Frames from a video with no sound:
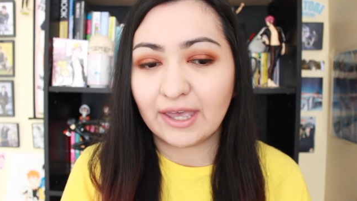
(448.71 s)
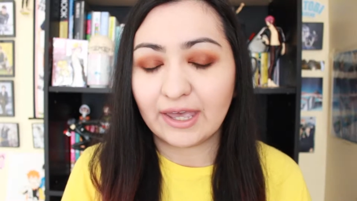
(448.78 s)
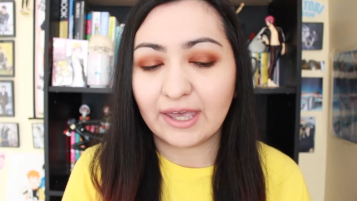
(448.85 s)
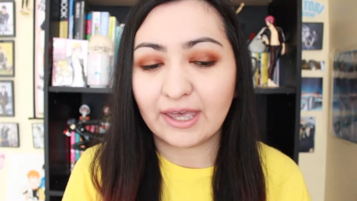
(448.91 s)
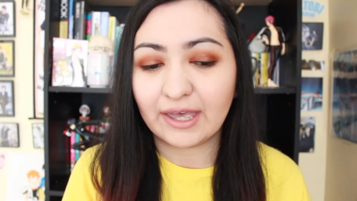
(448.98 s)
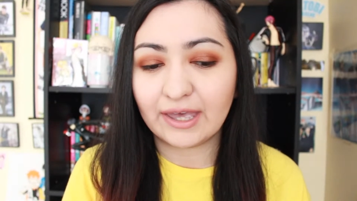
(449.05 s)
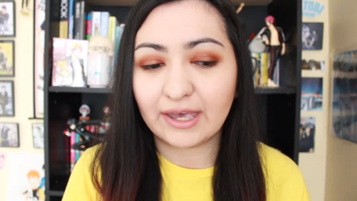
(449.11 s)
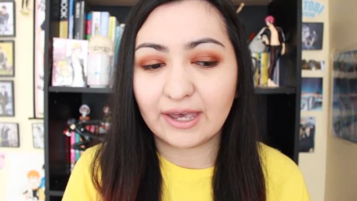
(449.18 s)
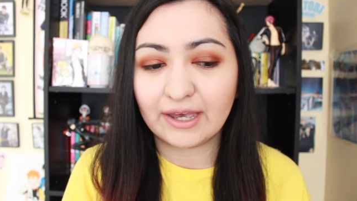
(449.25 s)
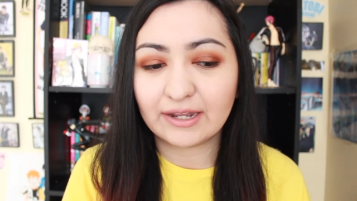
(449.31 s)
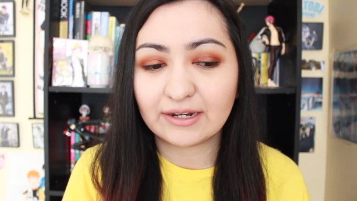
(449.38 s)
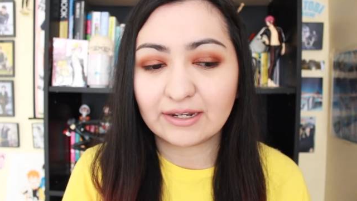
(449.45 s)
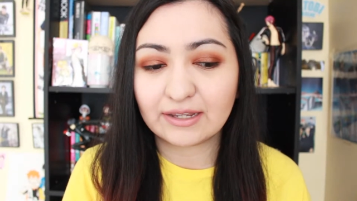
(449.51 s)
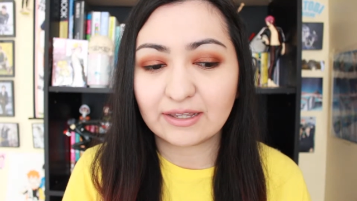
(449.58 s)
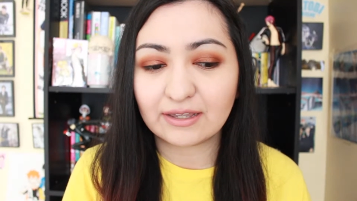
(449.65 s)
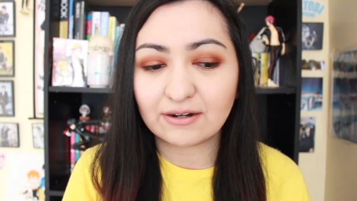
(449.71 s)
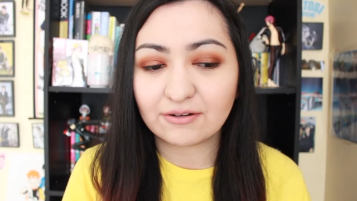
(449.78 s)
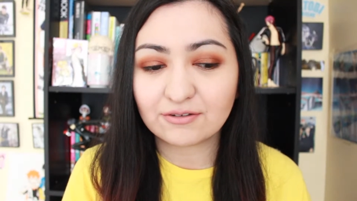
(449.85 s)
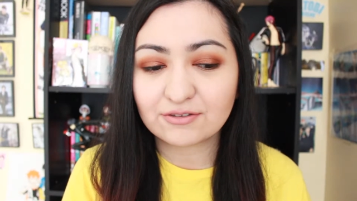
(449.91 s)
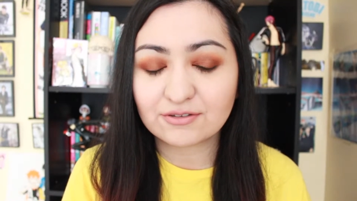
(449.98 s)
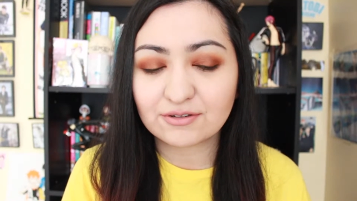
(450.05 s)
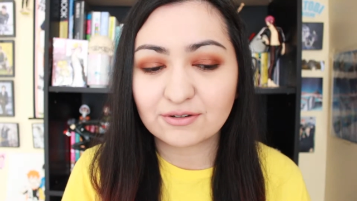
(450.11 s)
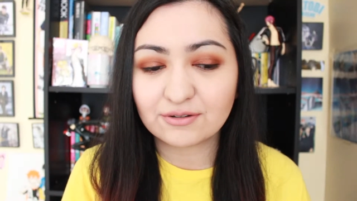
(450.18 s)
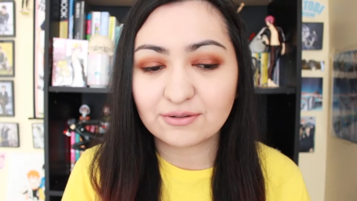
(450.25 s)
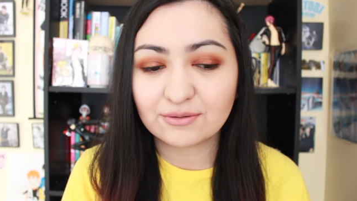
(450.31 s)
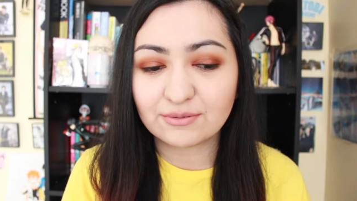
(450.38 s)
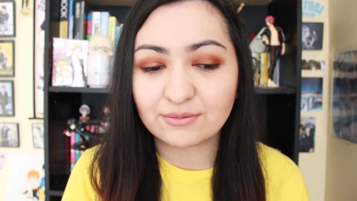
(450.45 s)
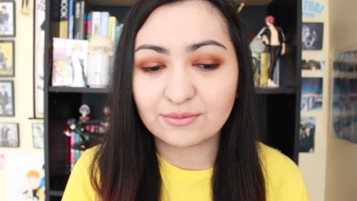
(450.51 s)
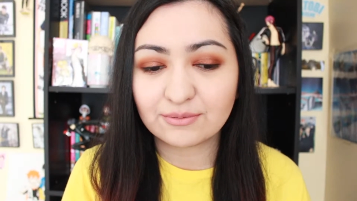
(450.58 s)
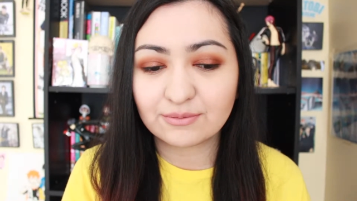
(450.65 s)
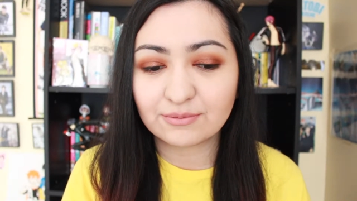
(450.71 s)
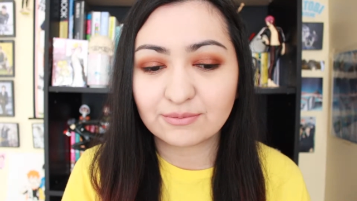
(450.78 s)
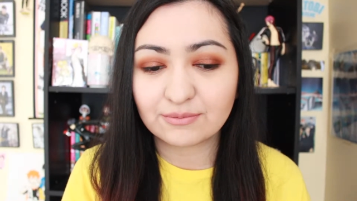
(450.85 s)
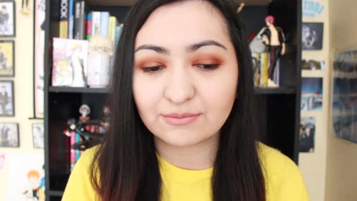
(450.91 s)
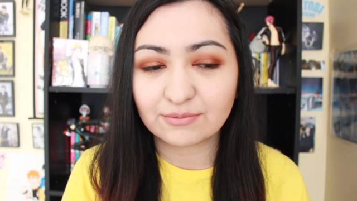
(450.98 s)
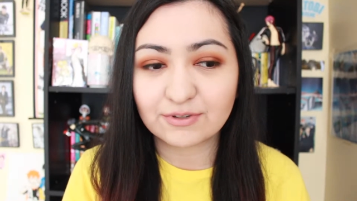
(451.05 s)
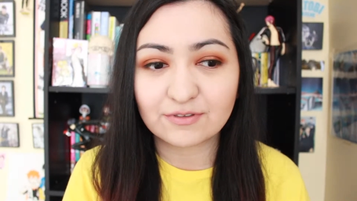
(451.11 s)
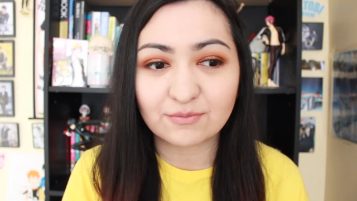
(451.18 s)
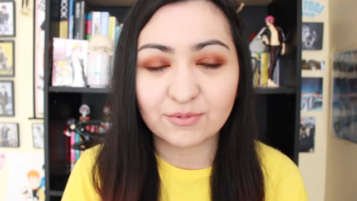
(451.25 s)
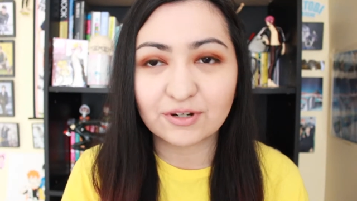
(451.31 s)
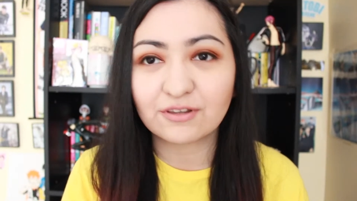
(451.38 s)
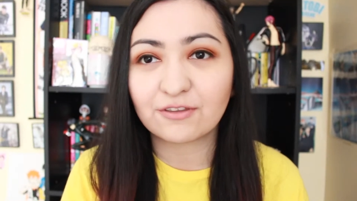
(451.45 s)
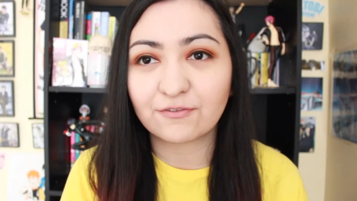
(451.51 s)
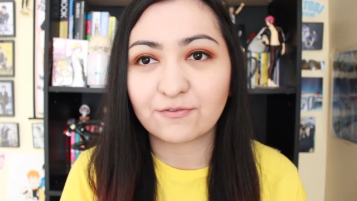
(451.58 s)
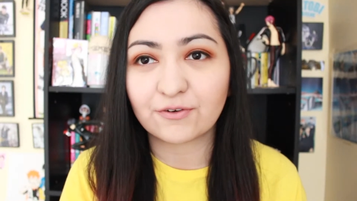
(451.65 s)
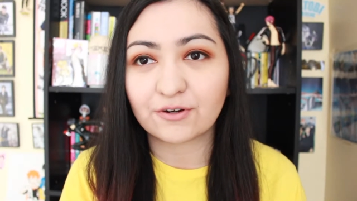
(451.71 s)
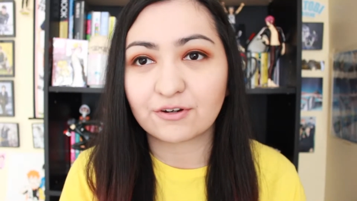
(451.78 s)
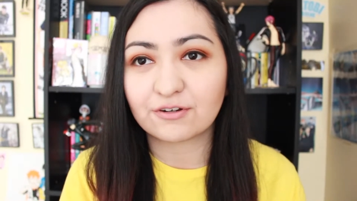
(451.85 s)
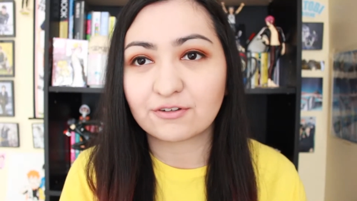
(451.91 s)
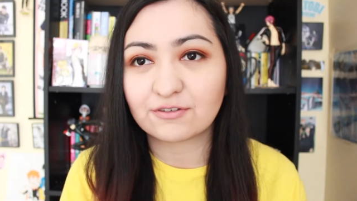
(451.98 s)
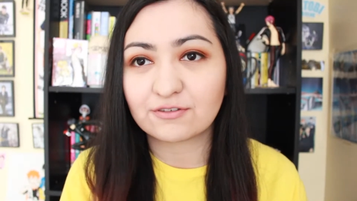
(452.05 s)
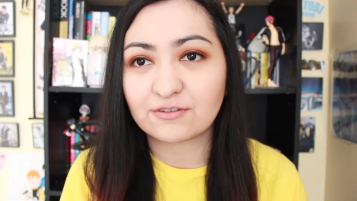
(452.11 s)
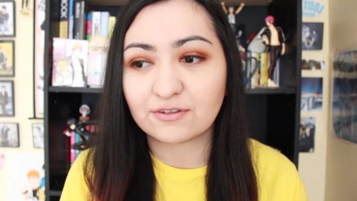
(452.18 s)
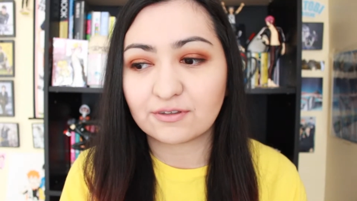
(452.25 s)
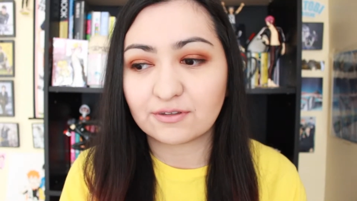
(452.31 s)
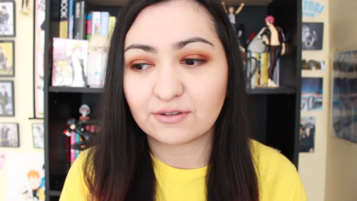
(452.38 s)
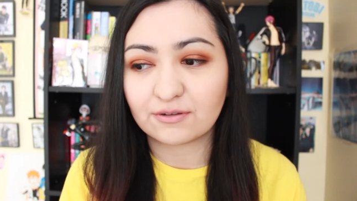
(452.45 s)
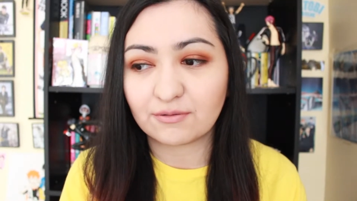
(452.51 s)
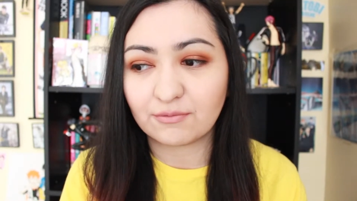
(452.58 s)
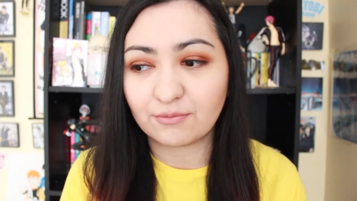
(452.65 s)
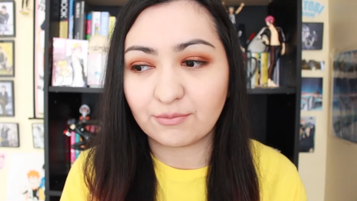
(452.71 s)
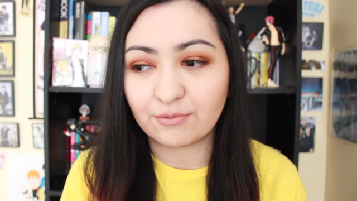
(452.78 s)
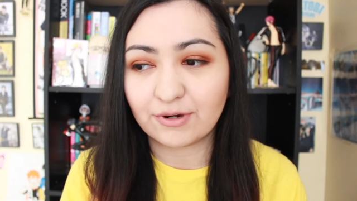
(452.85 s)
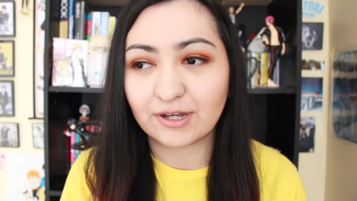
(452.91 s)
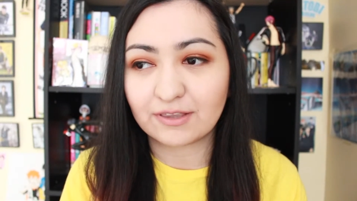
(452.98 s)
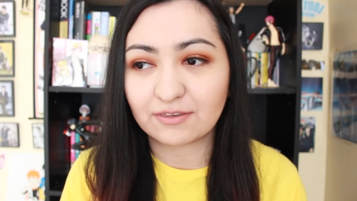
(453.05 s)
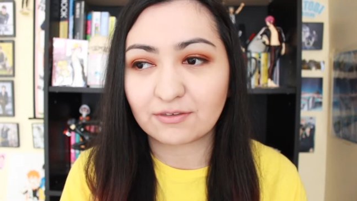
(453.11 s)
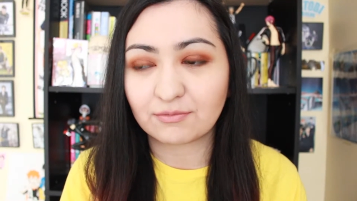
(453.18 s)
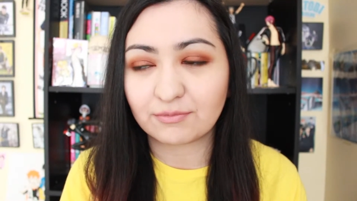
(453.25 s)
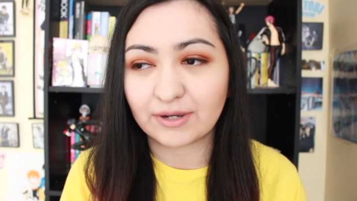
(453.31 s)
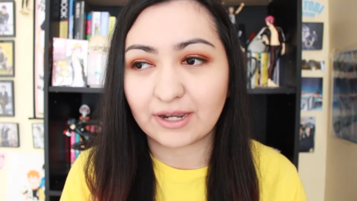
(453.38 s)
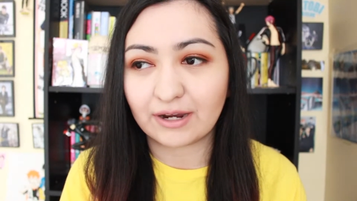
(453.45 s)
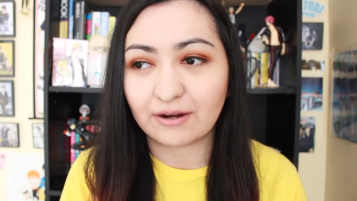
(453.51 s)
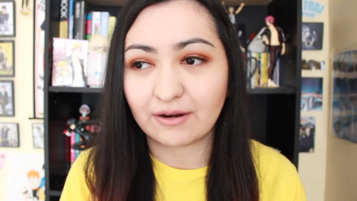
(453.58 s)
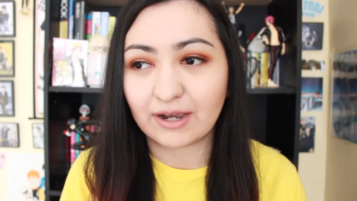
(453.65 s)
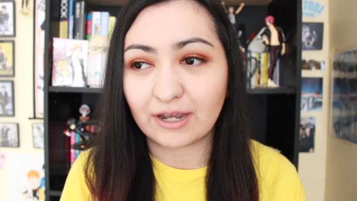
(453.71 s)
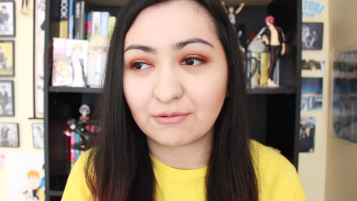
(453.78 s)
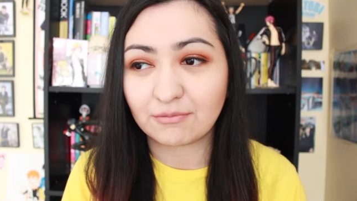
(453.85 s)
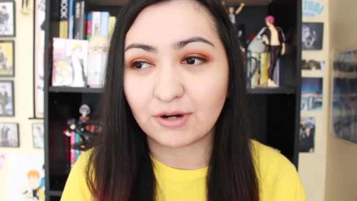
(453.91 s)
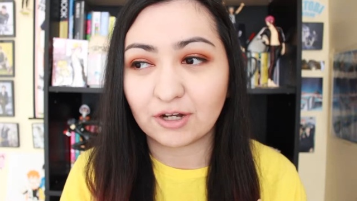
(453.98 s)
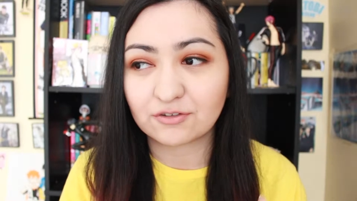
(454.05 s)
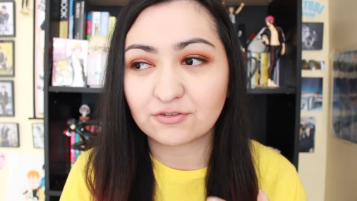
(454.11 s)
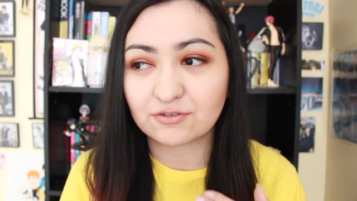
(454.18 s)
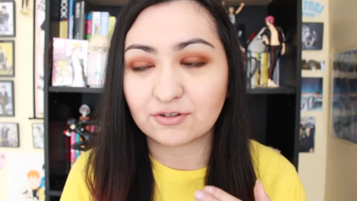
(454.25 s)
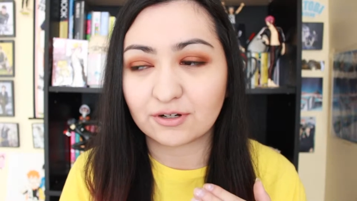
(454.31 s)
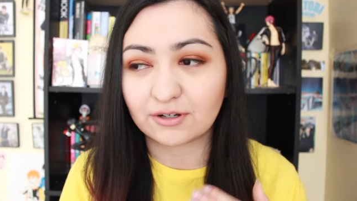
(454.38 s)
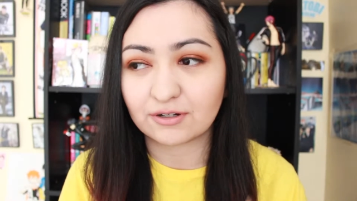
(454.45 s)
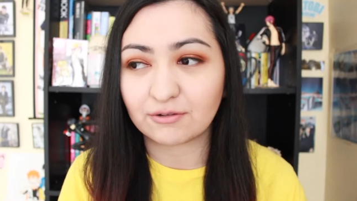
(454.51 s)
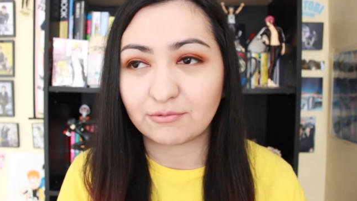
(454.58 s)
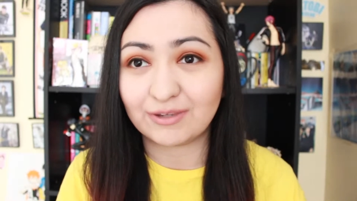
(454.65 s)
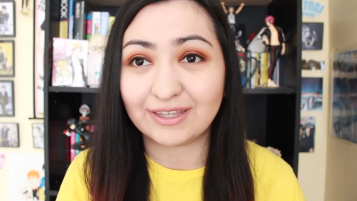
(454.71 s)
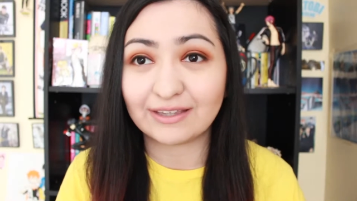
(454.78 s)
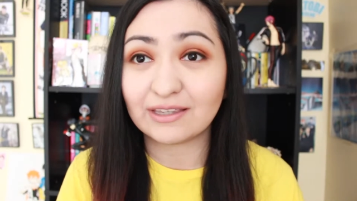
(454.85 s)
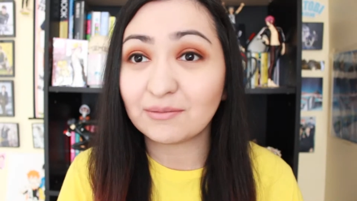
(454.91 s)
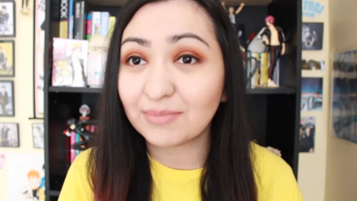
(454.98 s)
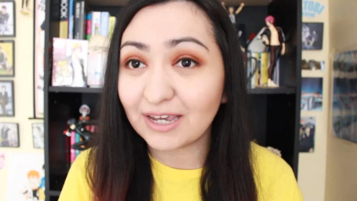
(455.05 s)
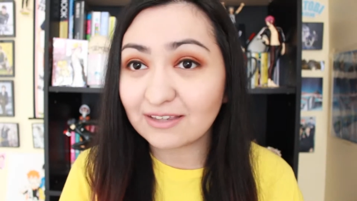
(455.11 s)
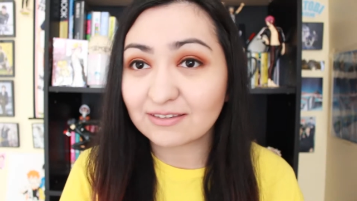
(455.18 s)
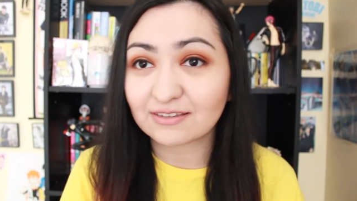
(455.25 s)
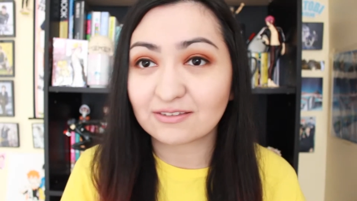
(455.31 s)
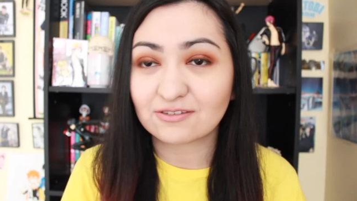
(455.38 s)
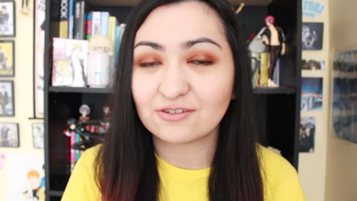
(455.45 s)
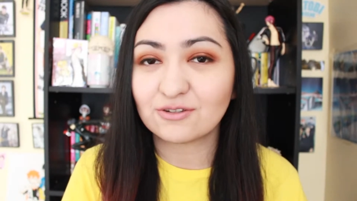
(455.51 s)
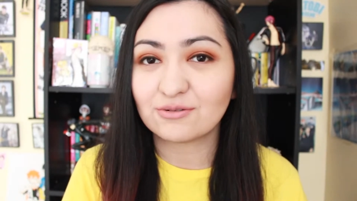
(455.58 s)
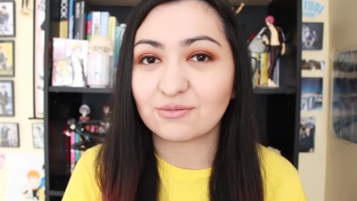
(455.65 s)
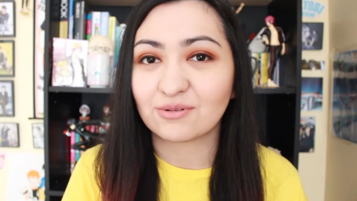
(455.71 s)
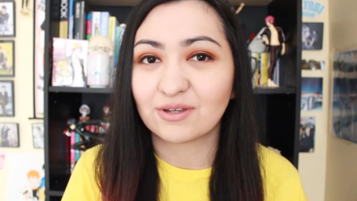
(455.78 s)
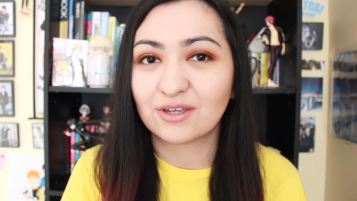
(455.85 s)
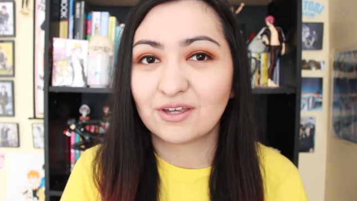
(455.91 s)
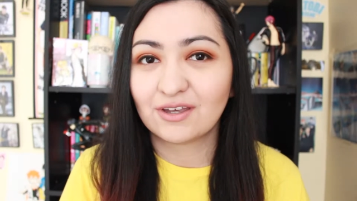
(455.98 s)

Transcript: and it also was one of the first ones where I watched on a weekly basis too.